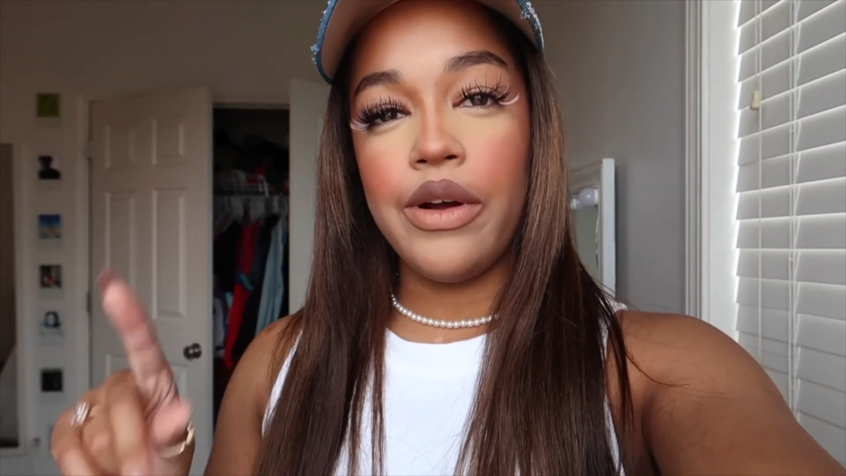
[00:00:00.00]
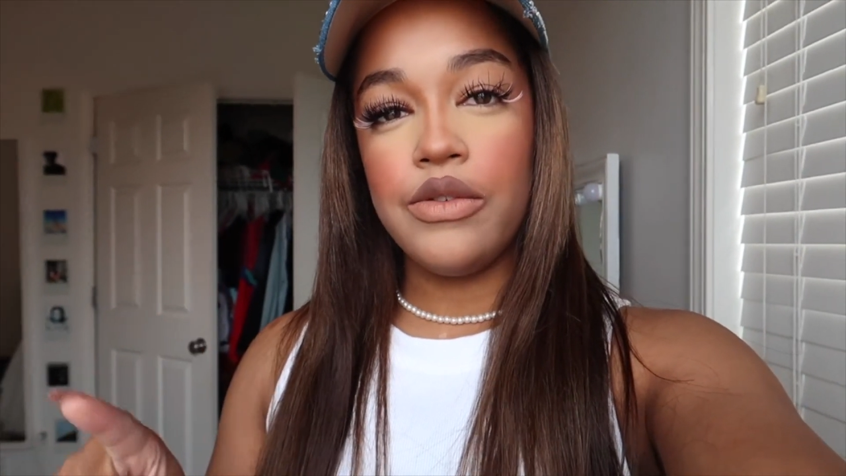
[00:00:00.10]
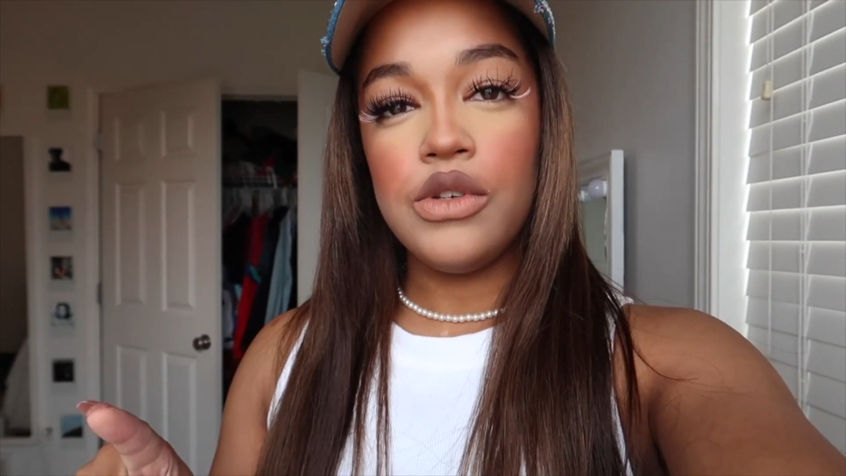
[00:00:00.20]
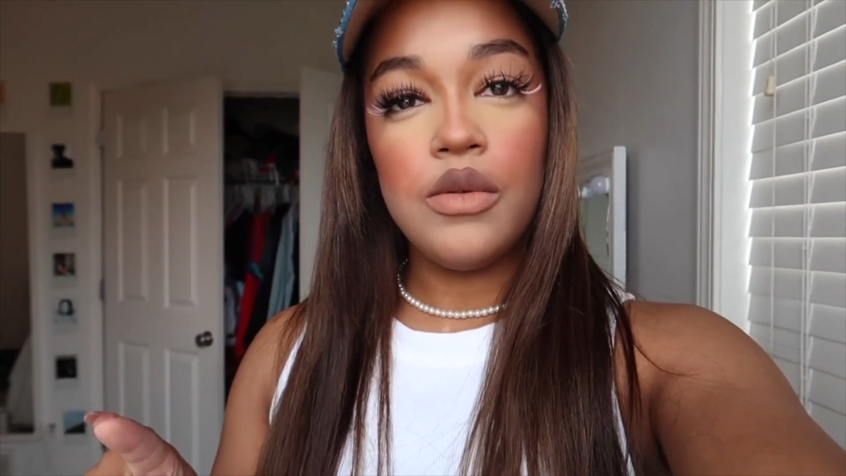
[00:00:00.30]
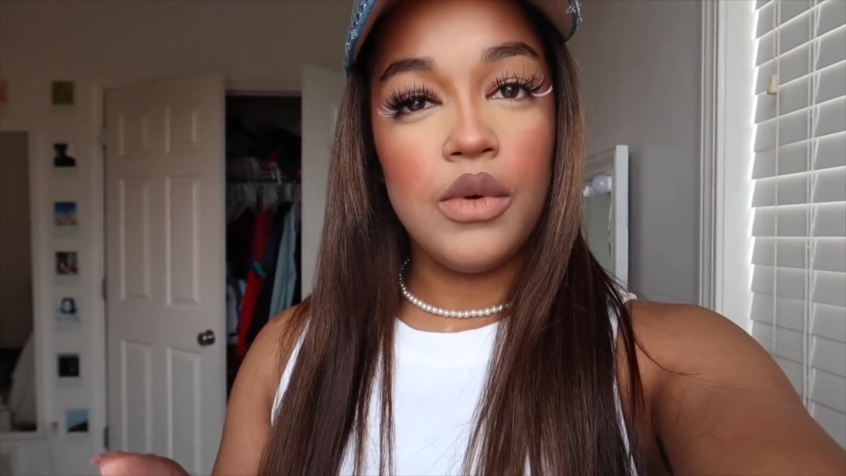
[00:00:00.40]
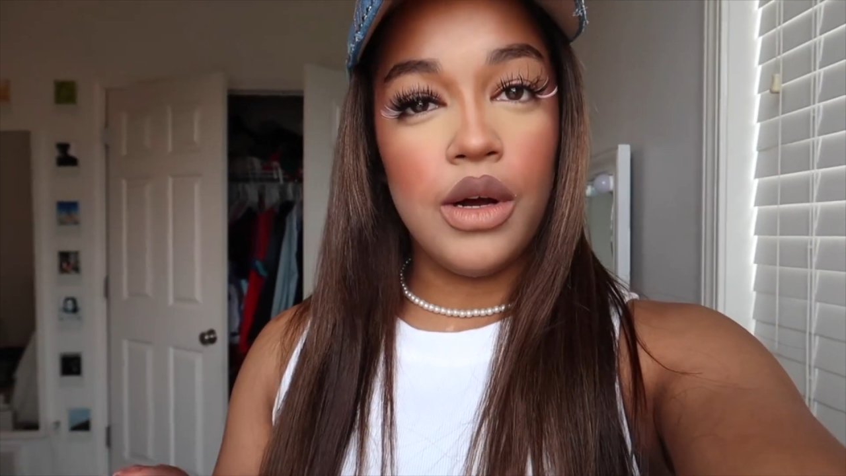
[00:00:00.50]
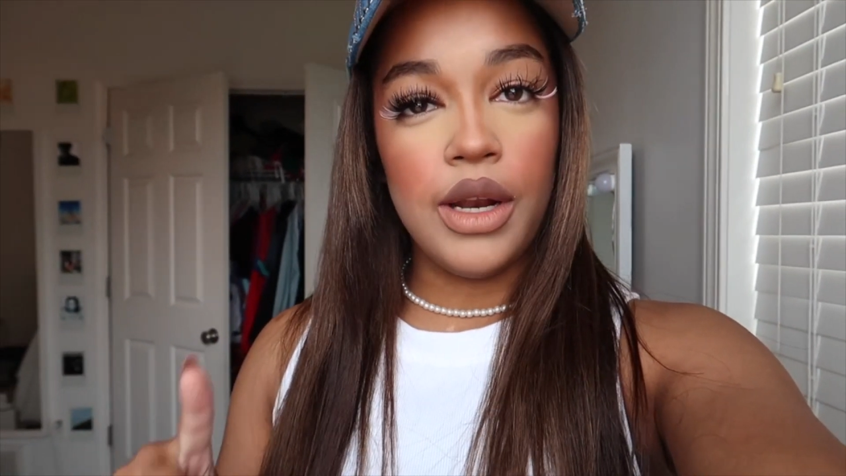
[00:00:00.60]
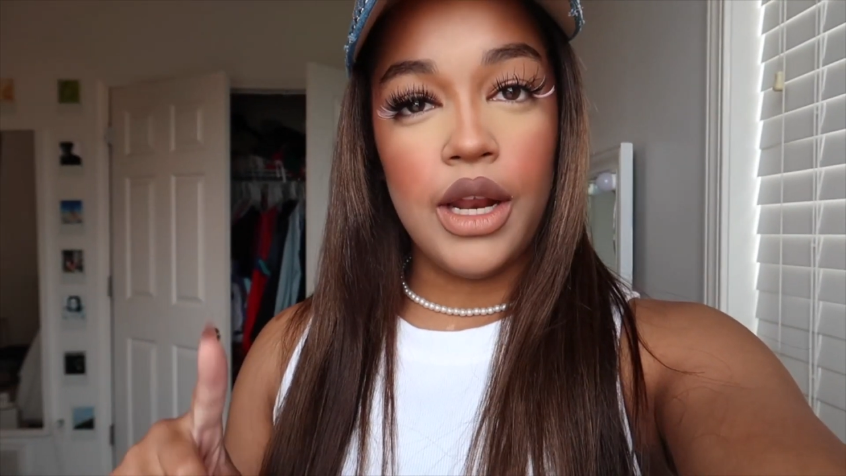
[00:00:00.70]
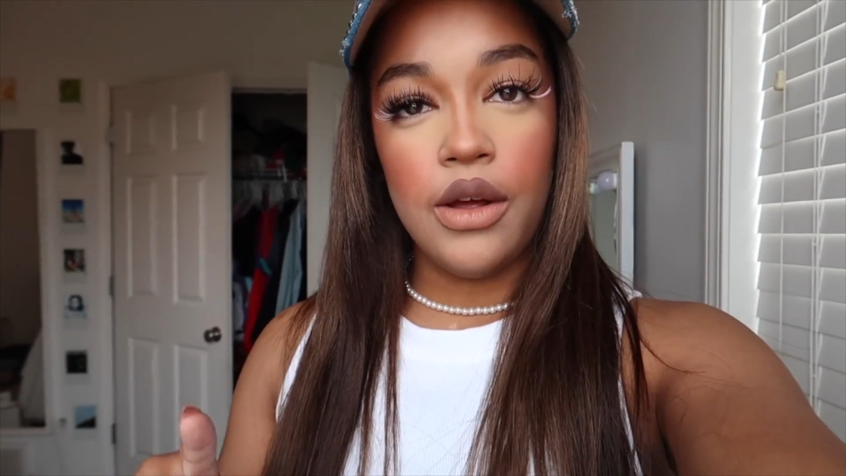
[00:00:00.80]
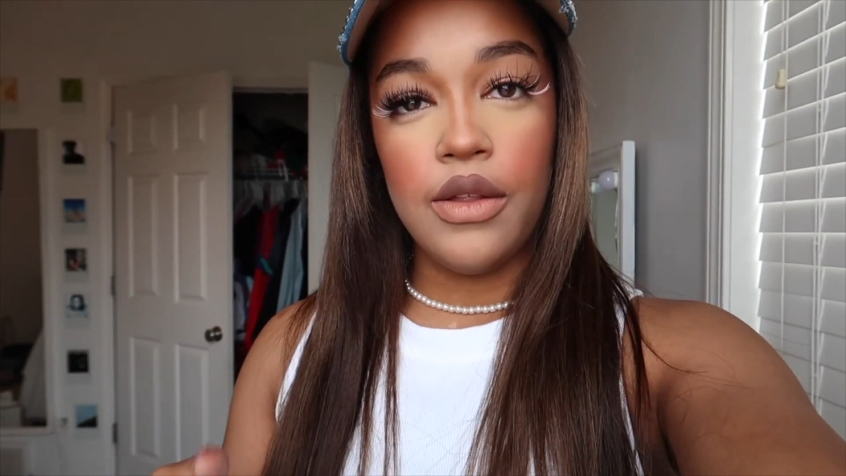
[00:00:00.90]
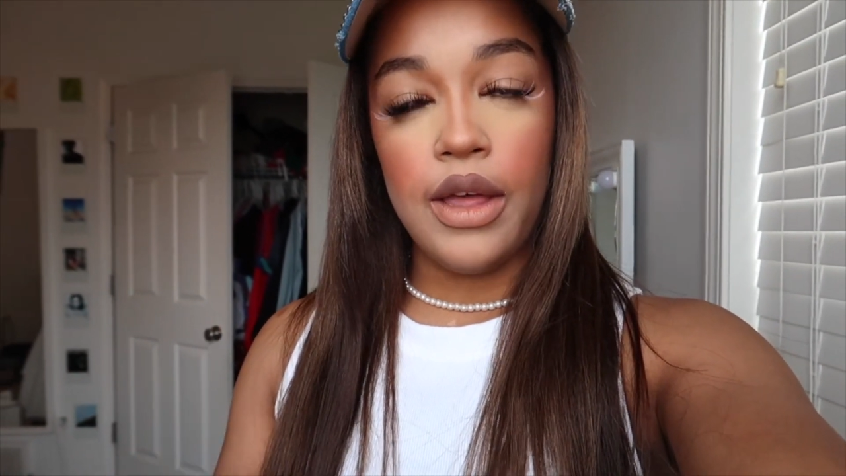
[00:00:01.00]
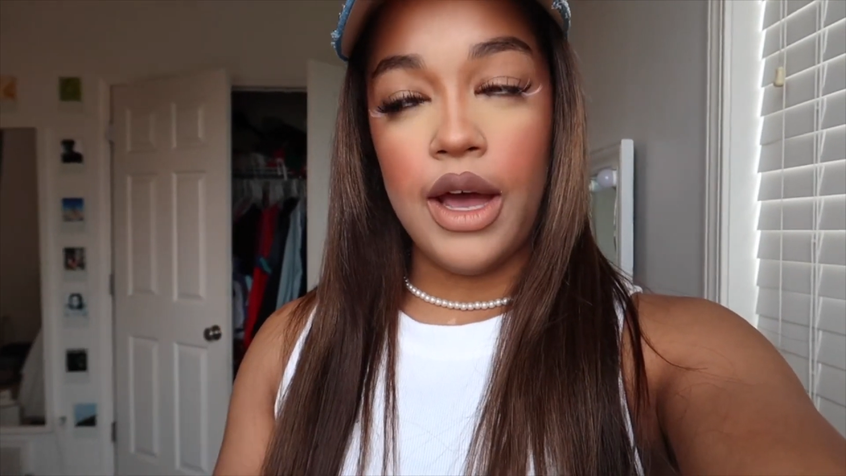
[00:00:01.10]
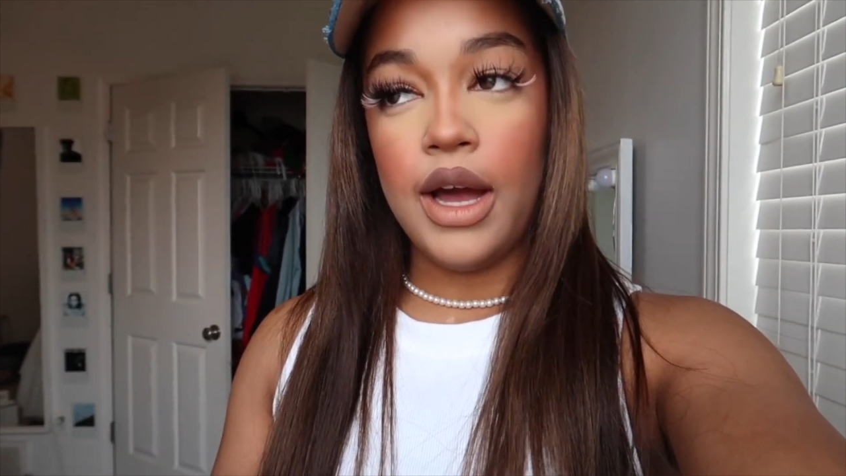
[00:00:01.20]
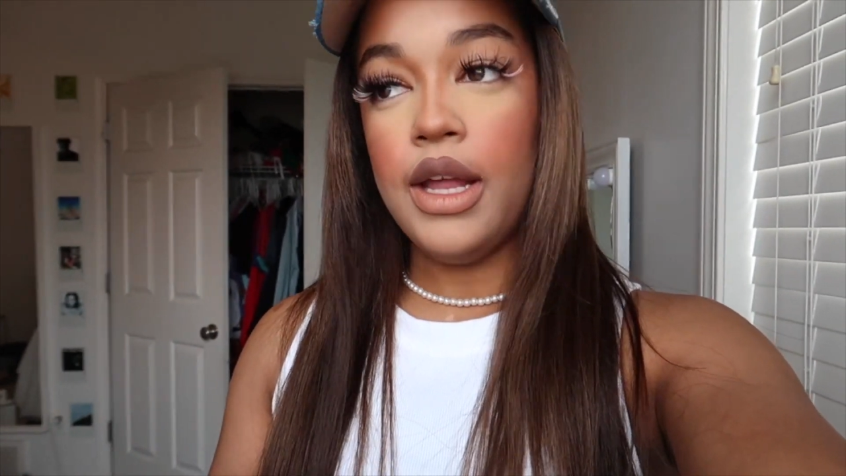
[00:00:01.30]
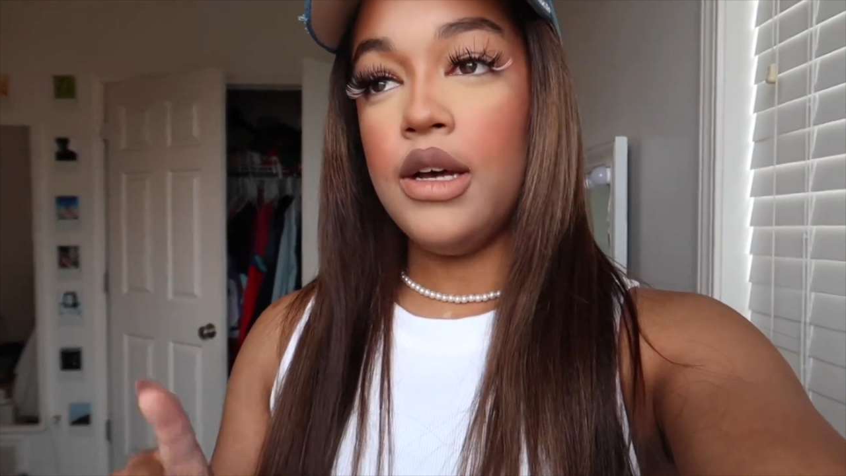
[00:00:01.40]
furnishing one, I know
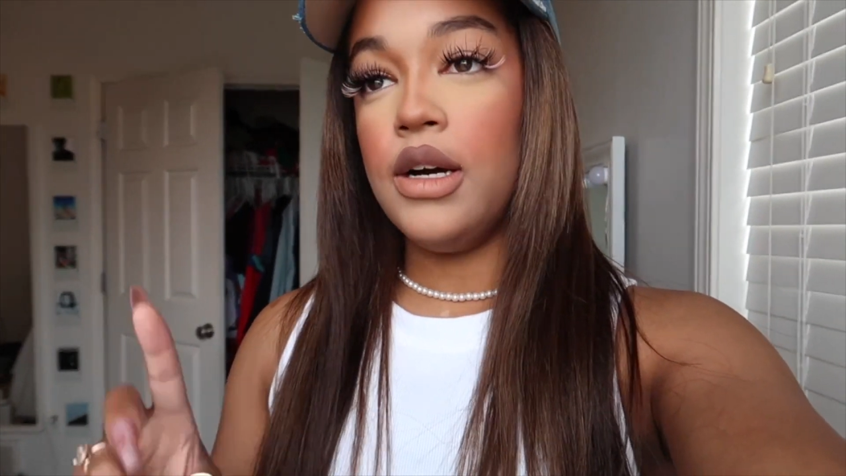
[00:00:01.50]
that.